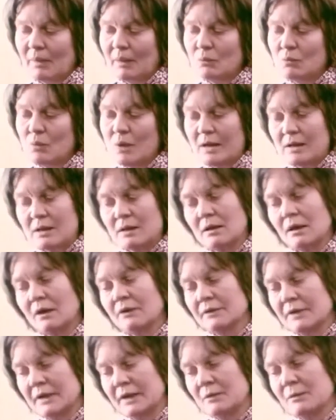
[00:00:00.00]

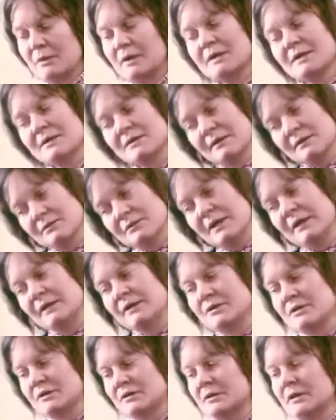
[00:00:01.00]

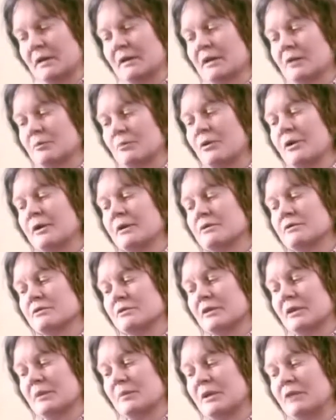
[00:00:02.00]
Well, this is a delicate point,
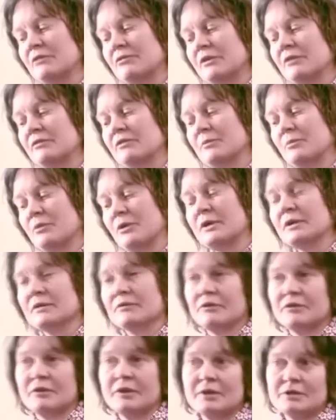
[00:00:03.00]
isn't it? I mean, if the point
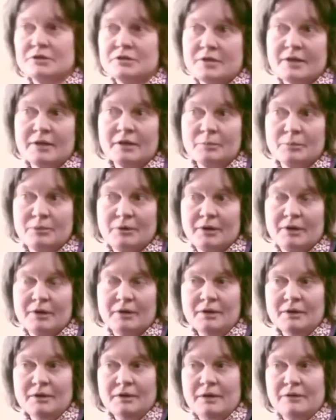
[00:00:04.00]
of the thing is
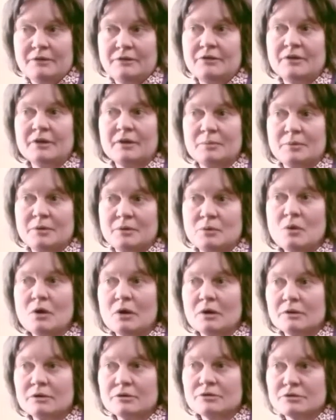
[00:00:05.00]
therapy, and the therapy
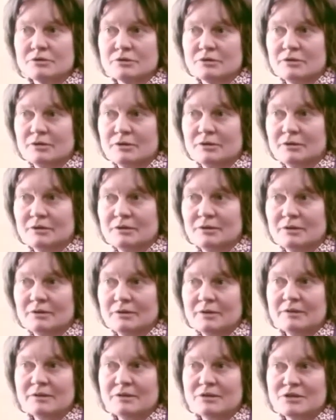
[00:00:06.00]
works,
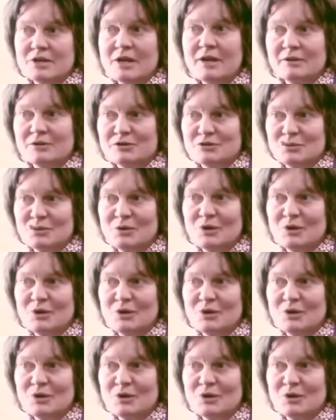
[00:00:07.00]
then the science